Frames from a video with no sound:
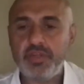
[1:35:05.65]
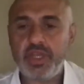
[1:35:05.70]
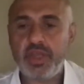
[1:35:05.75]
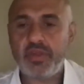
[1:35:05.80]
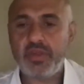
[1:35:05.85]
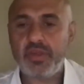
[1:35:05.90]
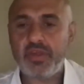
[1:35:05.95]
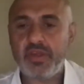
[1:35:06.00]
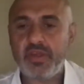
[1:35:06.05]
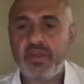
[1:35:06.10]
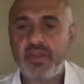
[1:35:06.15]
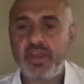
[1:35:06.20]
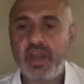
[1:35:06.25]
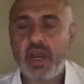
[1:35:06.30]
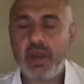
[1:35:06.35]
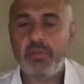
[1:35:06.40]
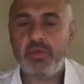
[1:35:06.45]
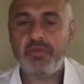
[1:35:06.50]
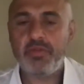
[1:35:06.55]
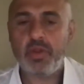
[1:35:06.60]
Jesus is the
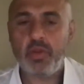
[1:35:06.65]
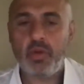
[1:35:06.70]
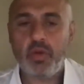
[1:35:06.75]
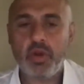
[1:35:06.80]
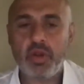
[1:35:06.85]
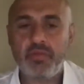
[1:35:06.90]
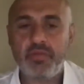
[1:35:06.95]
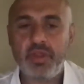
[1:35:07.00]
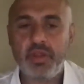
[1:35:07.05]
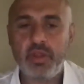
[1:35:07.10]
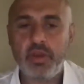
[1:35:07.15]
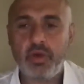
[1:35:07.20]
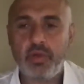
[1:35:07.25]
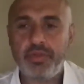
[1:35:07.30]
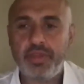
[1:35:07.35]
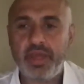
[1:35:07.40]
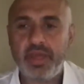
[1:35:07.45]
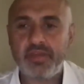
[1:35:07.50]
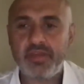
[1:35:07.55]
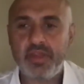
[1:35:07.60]
arm of the Lord in the
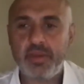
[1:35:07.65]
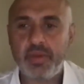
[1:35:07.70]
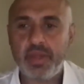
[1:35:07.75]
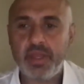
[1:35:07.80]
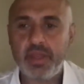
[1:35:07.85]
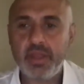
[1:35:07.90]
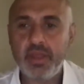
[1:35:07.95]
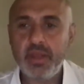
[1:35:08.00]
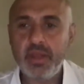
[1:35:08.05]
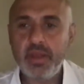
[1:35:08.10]
Old Testament.